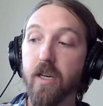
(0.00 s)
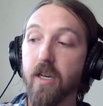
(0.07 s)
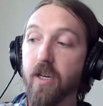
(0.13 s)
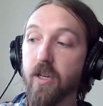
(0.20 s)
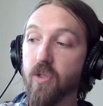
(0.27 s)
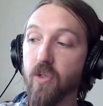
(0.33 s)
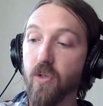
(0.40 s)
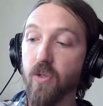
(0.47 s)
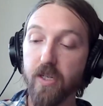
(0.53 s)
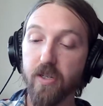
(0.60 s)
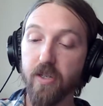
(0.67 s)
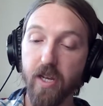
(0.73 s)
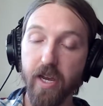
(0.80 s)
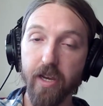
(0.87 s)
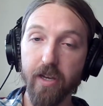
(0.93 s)
so this
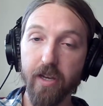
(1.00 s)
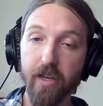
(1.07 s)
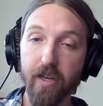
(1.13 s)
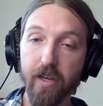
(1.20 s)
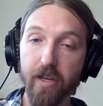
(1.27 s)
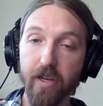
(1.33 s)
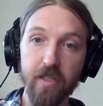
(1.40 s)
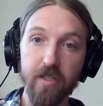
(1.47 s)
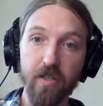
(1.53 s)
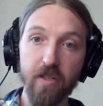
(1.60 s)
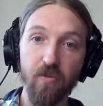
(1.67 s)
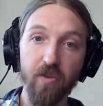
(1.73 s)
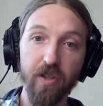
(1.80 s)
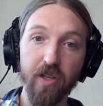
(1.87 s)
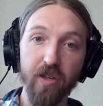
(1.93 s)
style is a
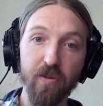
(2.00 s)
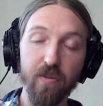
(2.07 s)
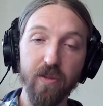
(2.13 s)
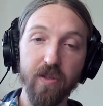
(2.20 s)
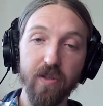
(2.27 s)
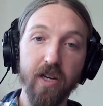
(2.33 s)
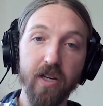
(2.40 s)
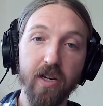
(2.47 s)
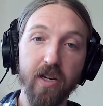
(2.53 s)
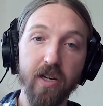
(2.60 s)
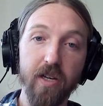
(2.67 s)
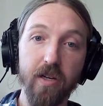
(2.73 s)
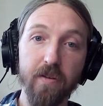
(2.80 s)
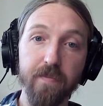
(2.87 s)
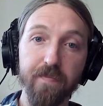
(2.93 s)
really cool style as
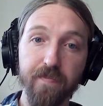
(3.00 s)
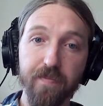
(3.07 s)
well.